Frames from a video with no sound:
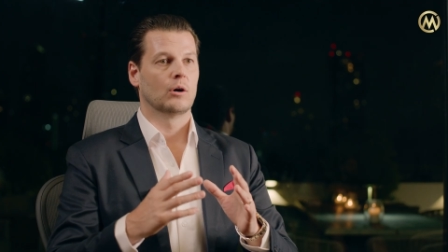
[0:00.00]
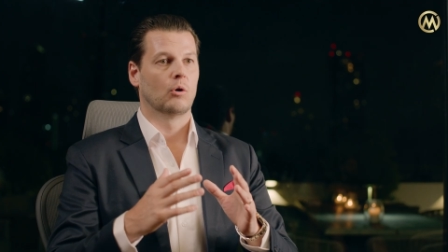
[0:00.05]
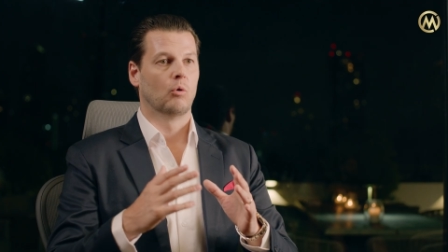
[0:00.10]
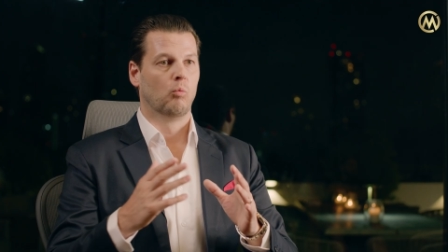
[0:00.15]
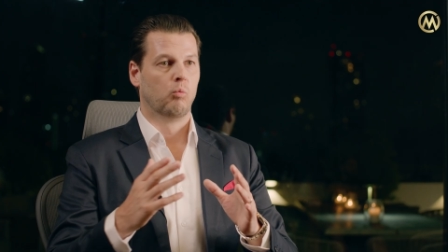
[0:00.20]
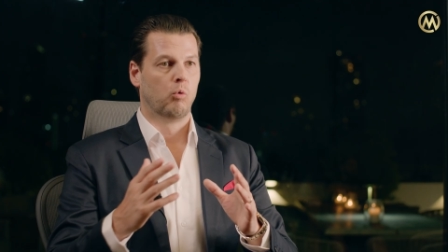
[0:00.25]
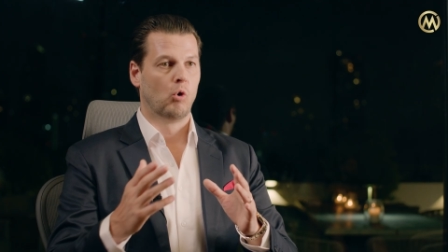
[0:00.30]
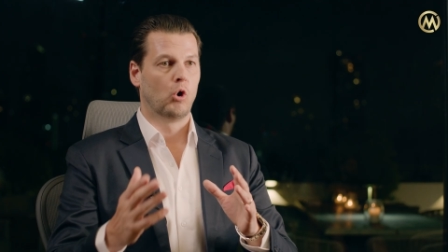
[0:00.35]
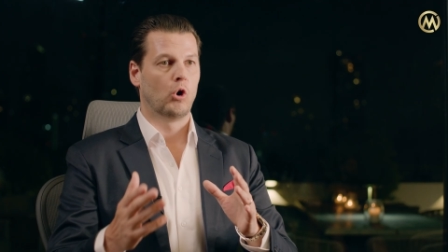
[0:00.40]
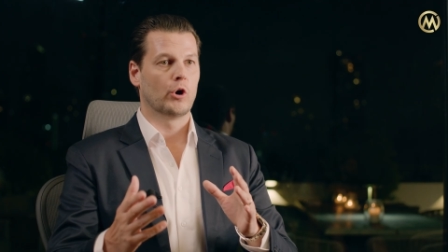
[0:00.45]

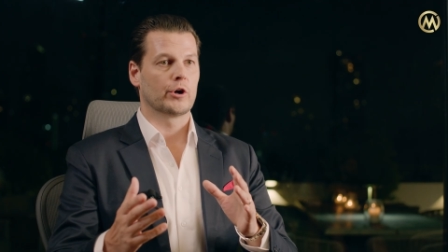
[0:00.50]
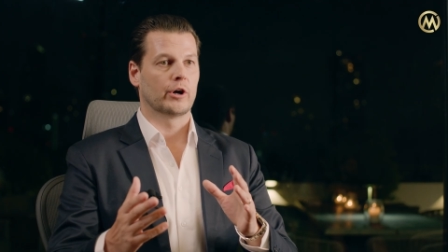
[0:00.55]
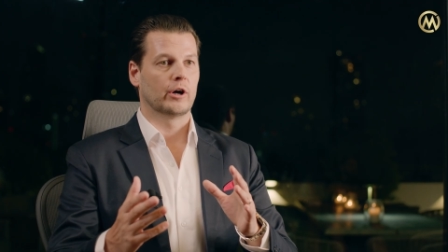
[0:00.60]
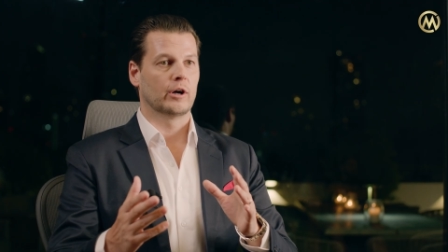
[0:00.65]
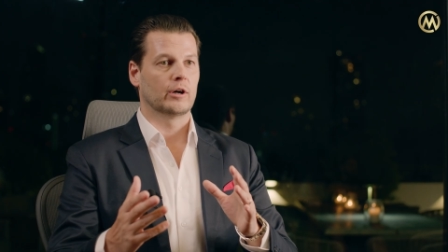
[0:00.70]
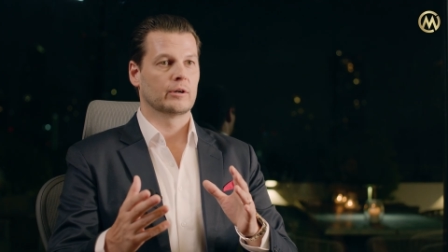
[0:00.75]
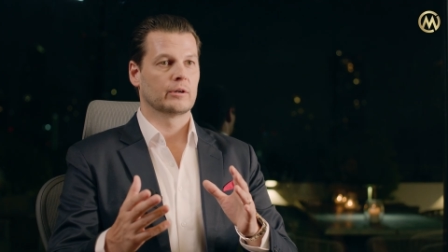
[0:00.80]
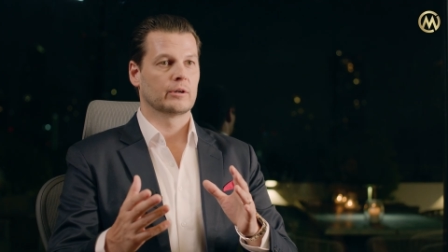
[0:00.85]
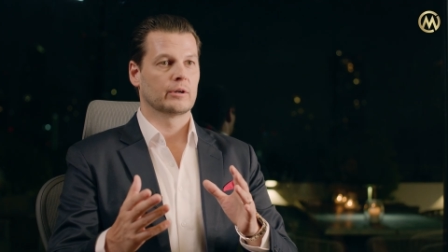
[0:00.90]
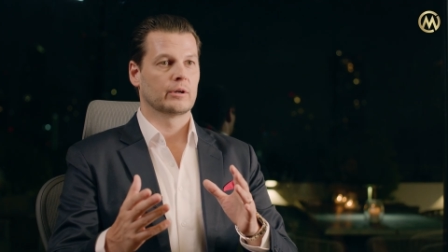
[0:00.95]

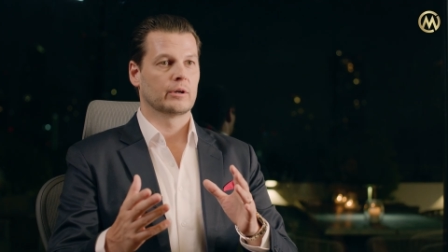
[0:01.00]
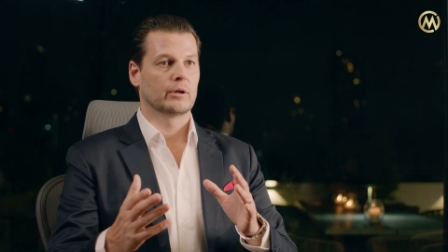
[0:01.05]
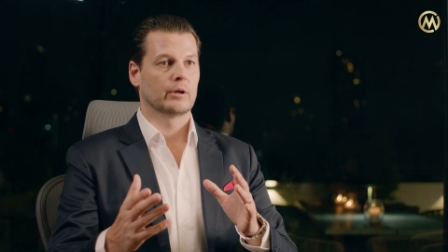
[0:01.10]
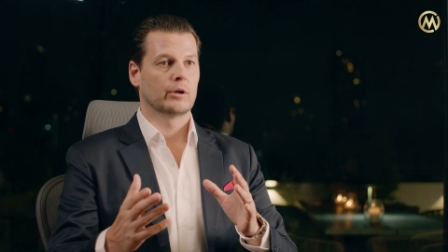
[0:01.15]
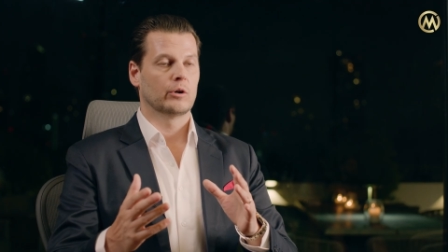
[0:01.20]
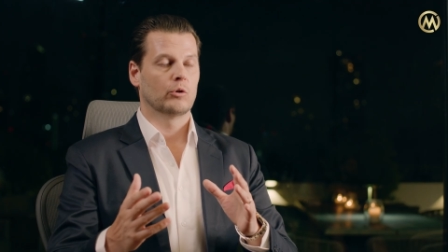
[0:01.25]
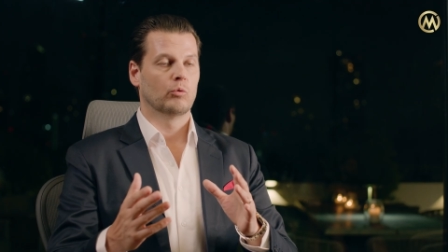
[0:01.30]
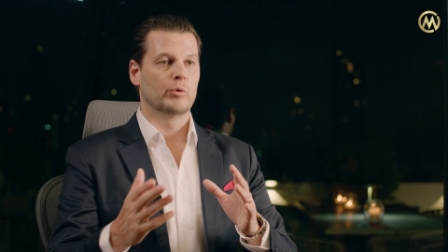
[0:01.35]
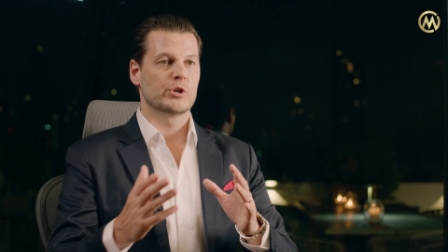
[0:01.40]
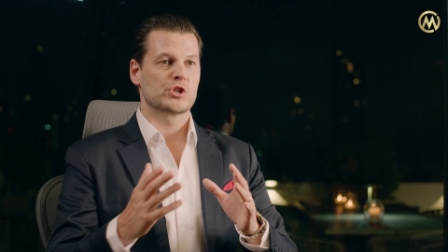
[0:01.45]
water,
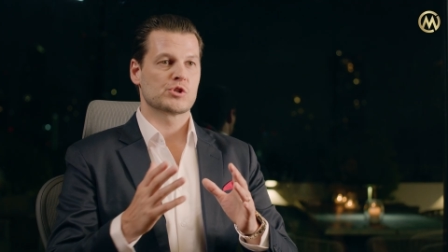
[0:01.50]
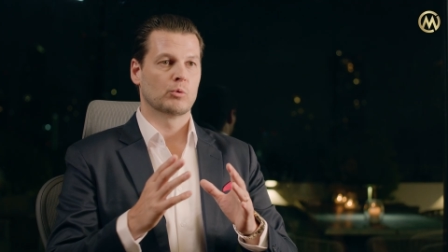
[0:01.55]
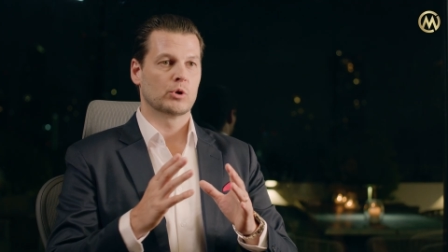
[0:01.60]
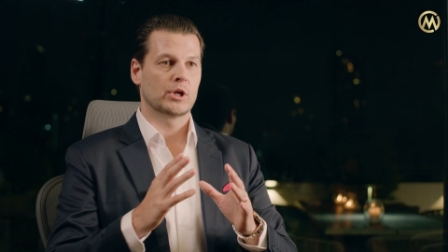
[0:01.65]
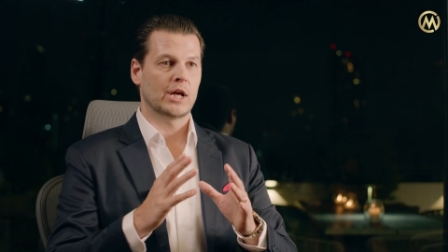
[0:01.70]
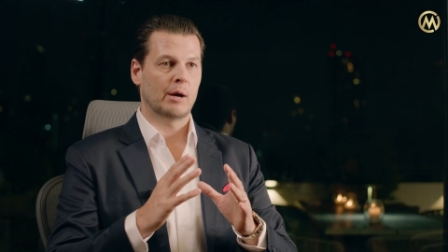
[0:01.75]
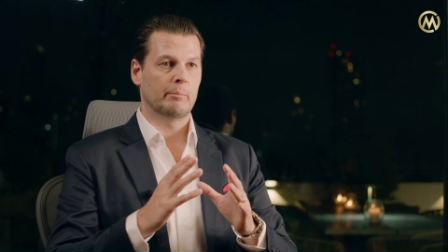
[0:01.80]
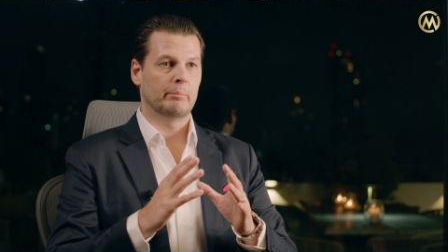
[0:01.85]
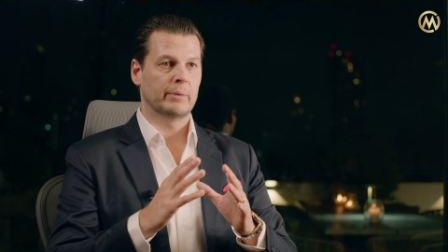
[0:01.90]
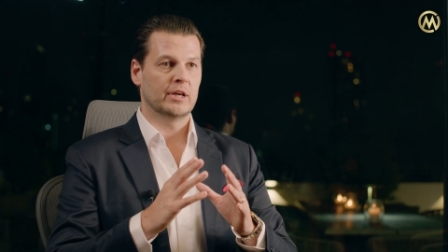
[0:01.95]
which would
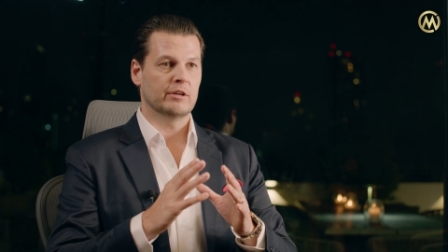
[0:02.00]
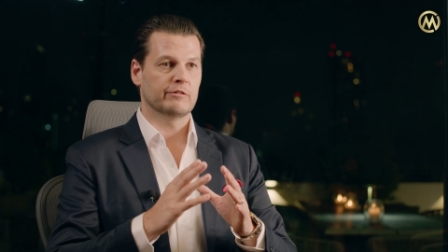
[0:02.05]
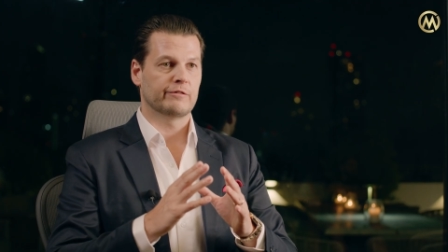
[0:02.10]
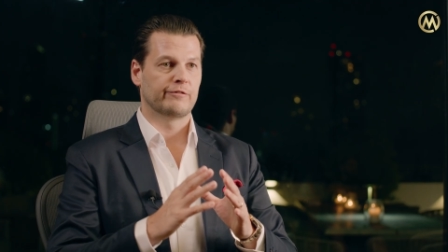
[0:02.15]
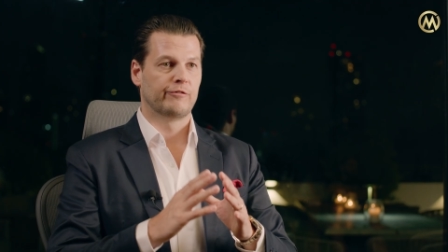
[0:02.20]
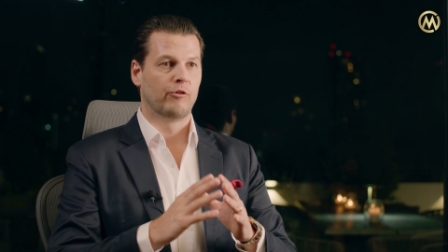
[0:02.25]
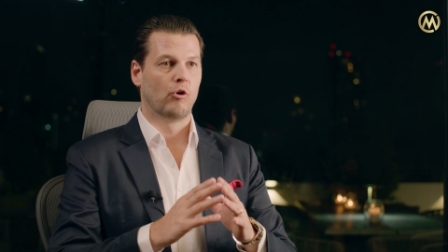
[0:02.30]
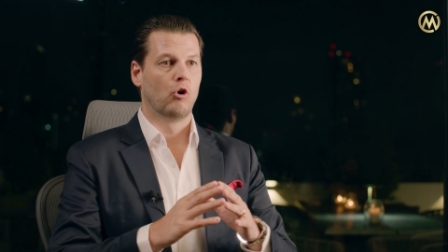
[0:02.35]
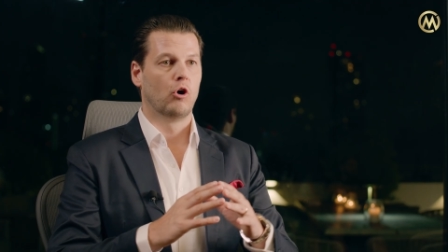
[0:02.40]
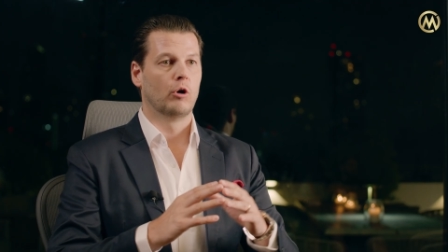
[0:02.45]
have been
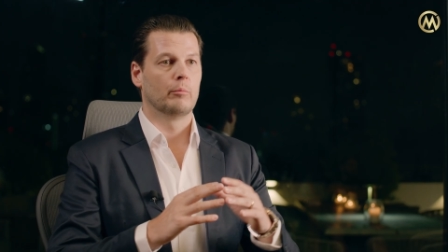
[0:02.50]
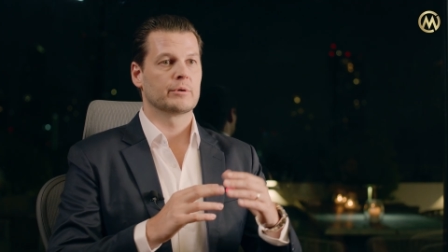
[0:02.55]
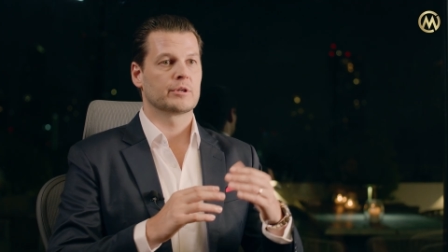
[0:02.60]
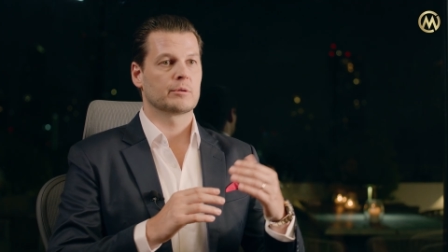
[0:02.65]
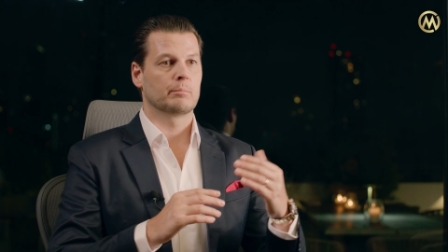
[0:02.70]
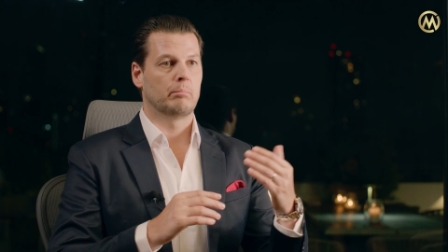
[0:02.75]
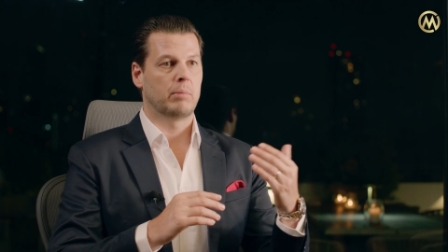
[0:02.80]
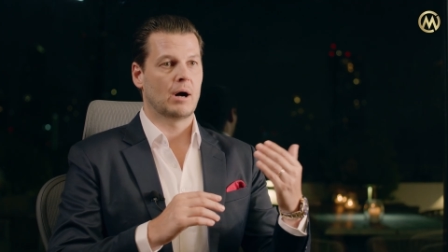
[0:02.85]
formed